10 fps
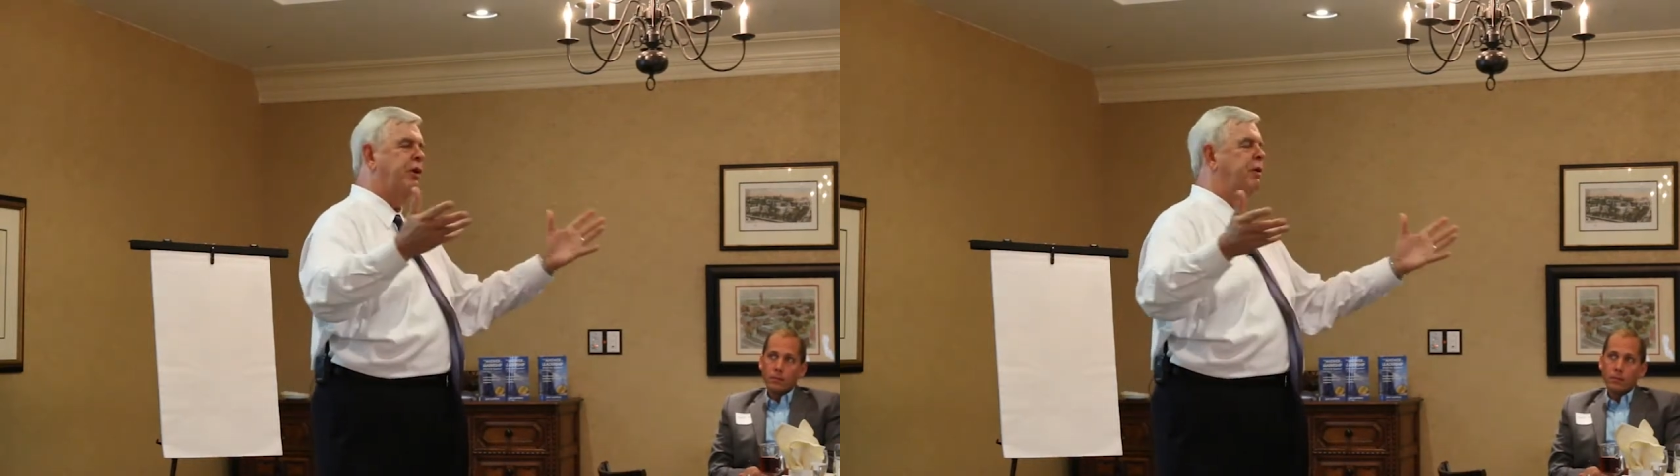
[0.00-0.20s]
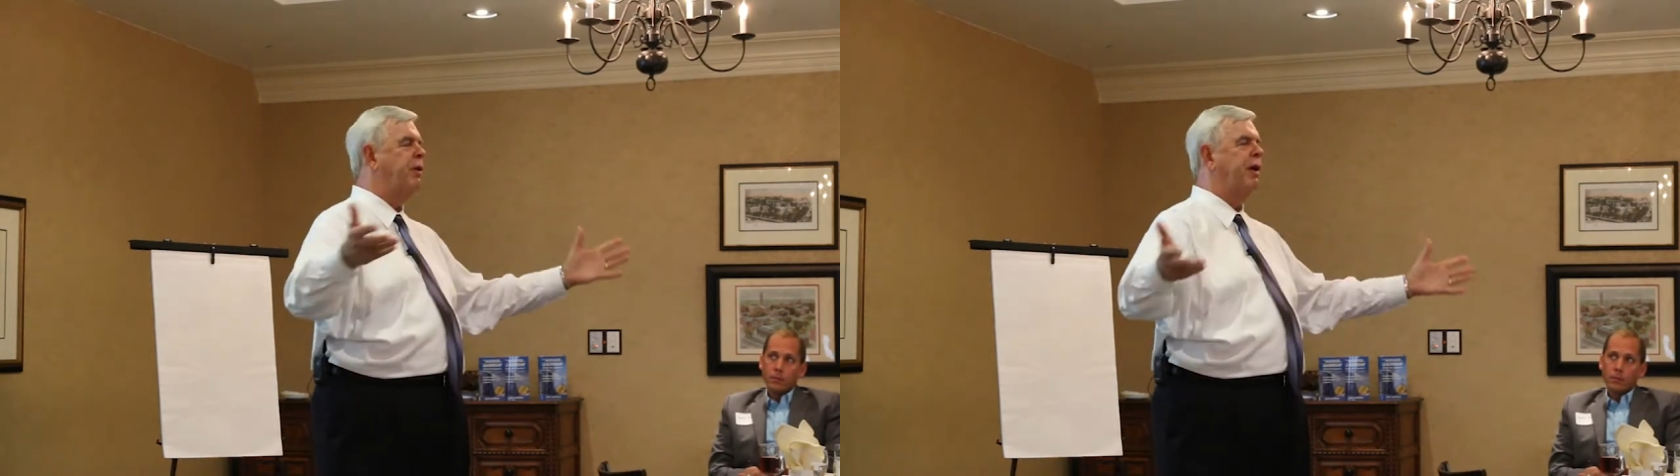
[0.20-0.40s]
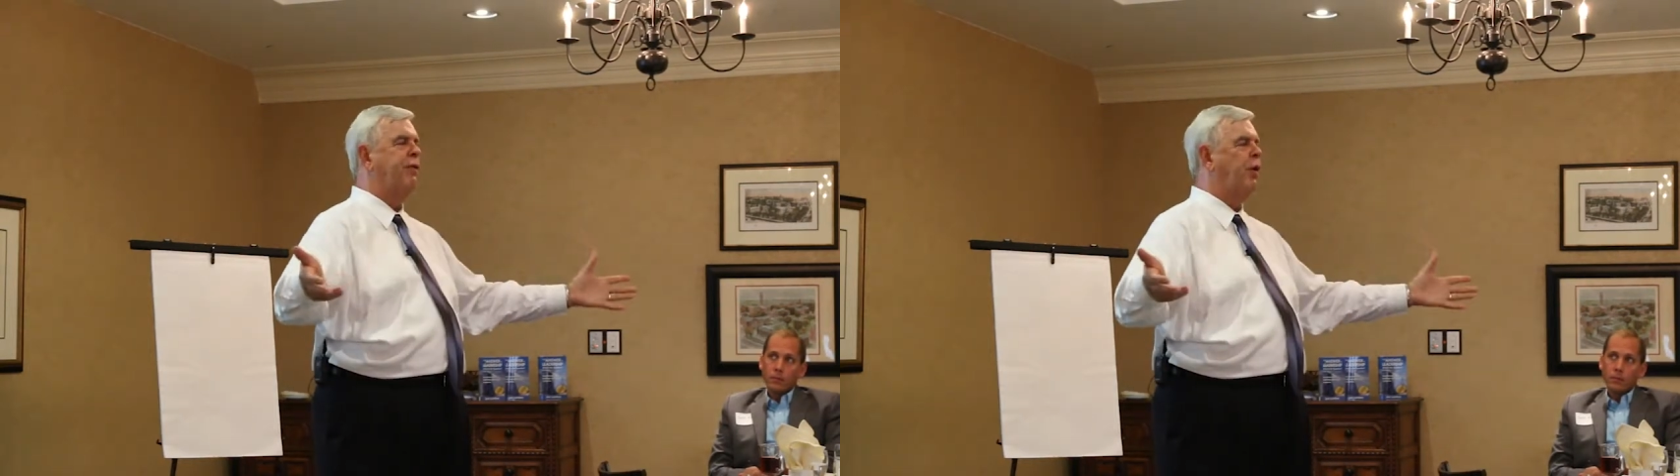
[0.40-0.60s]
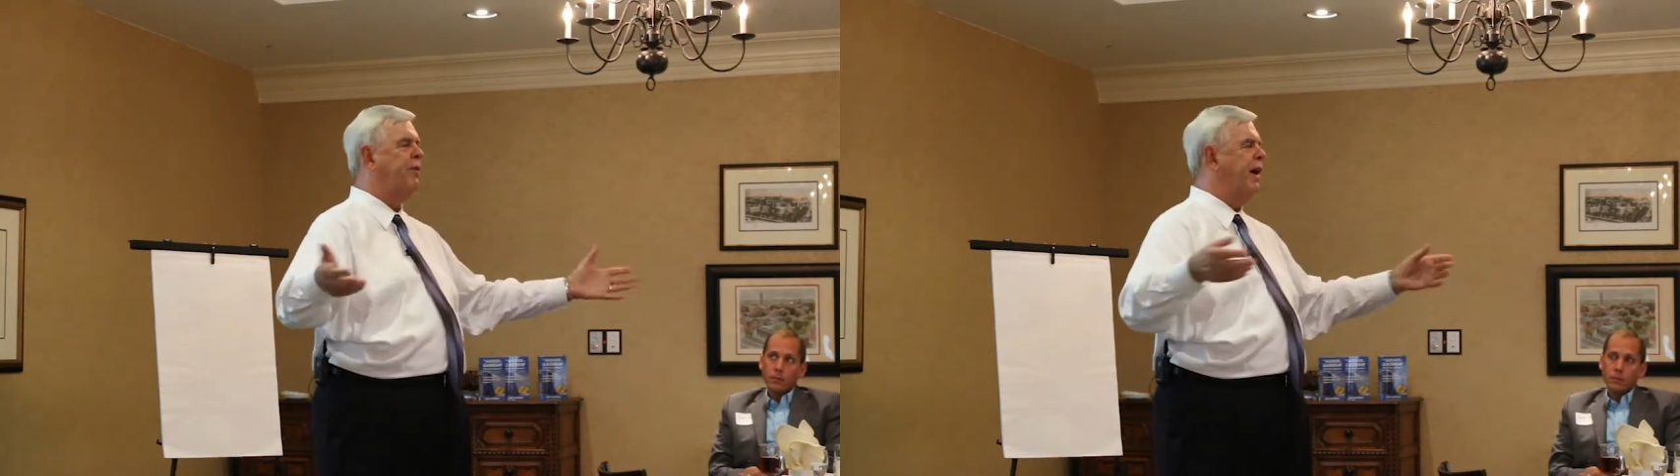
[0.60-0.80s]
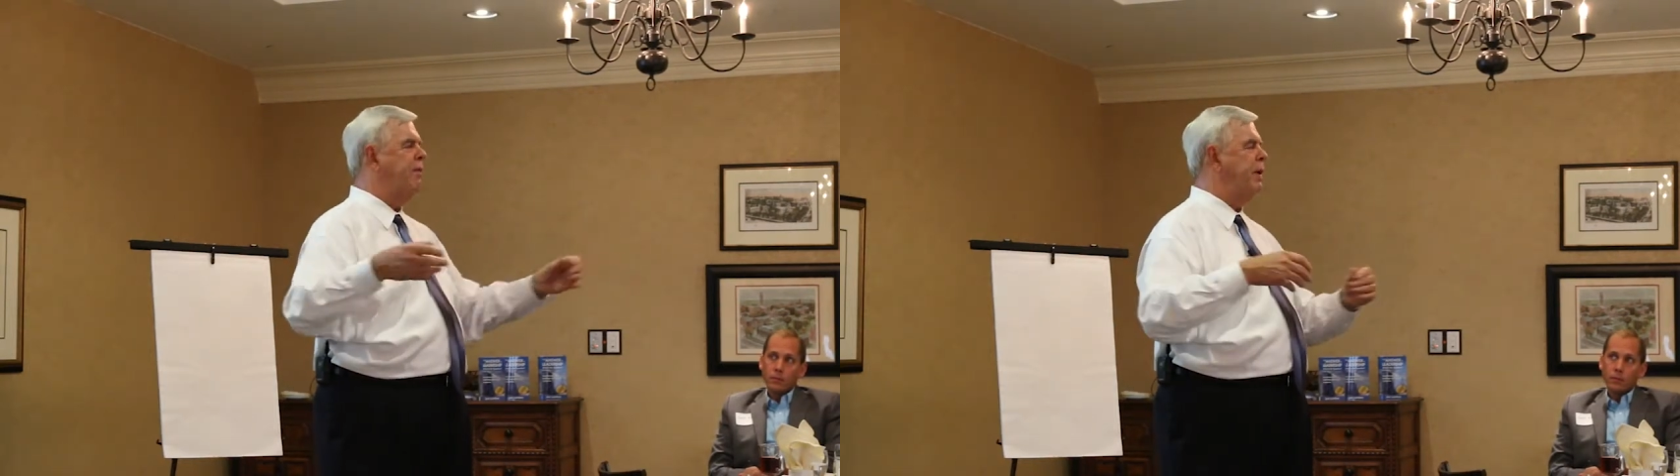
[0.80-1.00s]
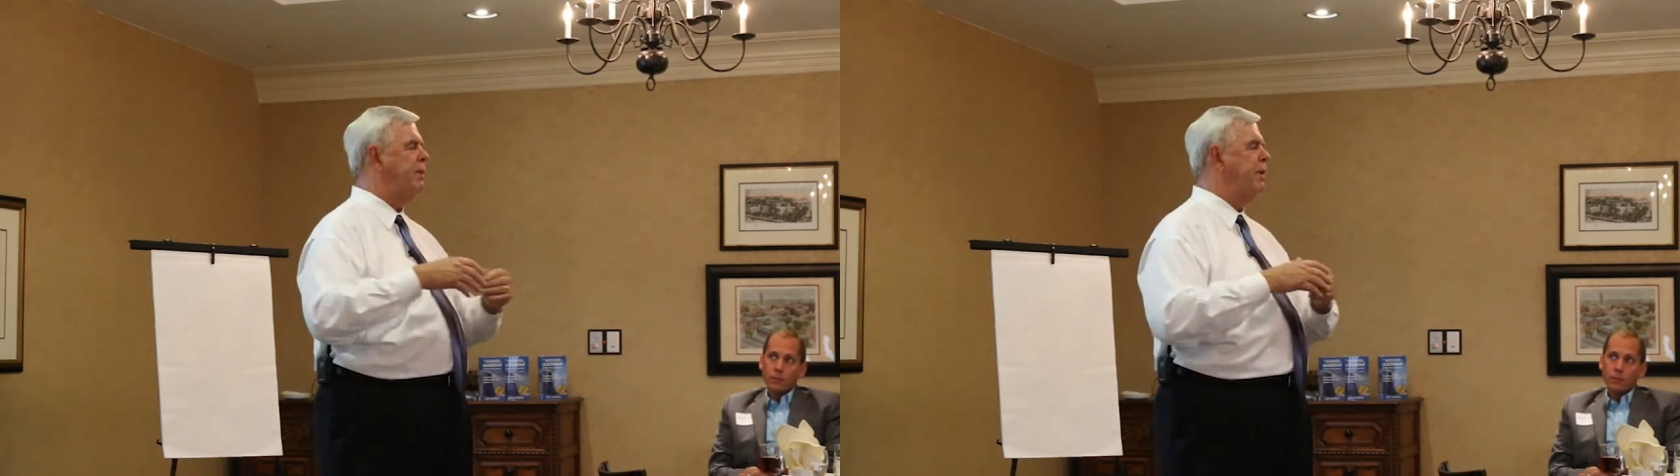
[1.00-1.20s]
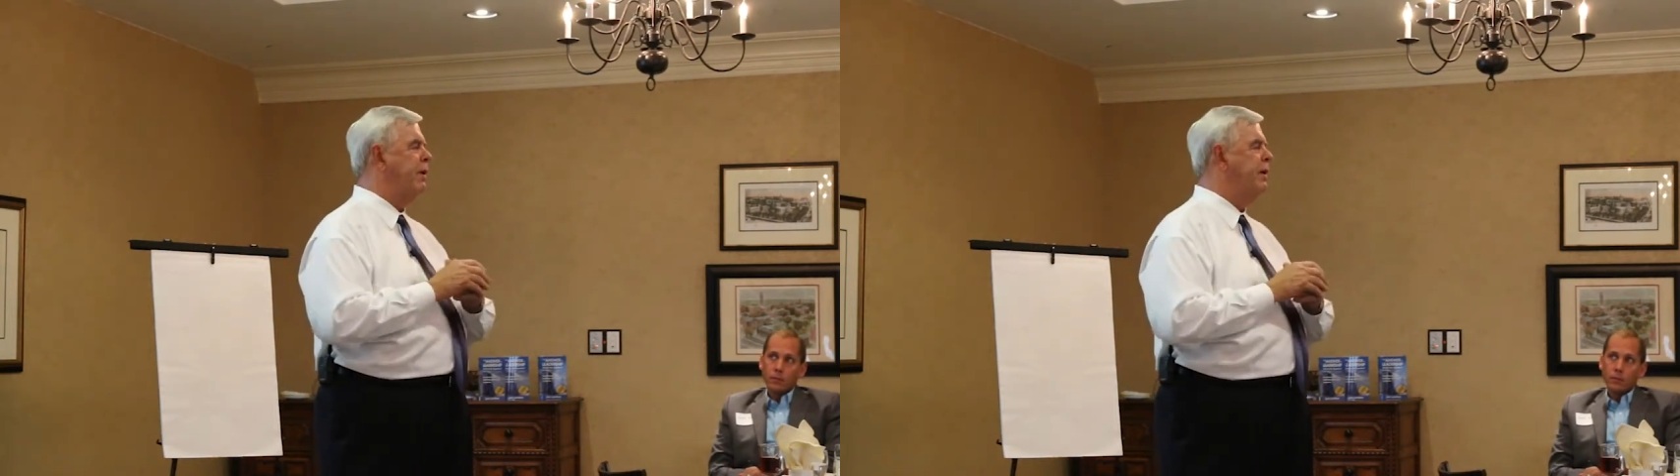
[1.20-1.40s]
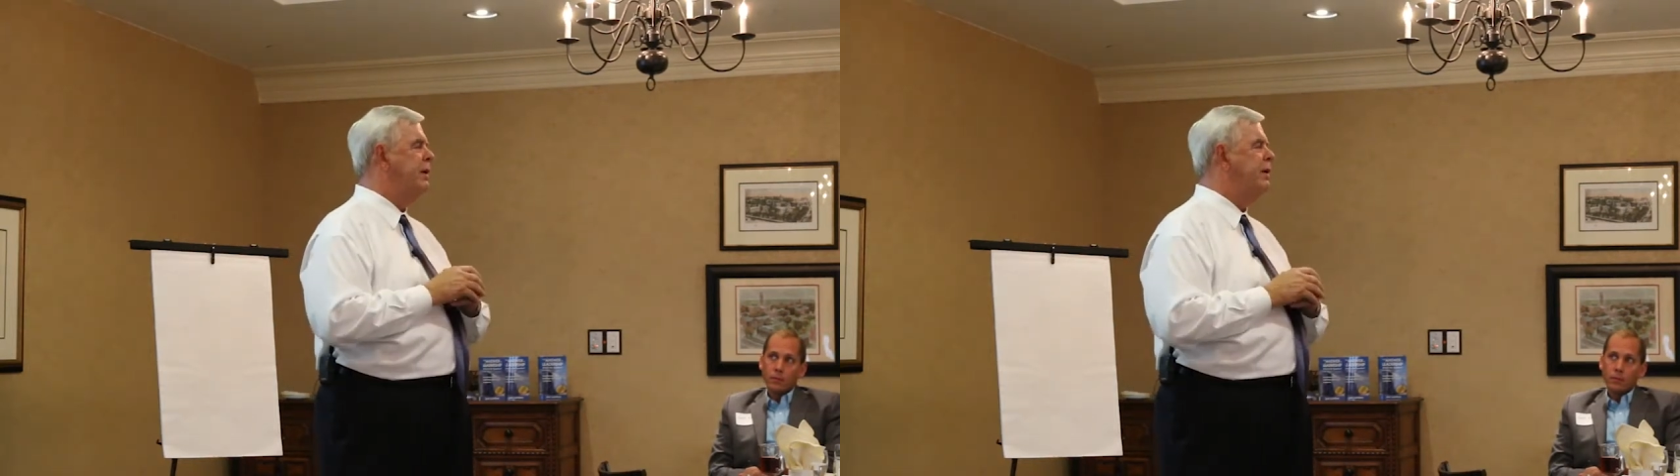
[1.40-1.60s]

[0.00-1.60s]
couldn't bring 4 or 5 people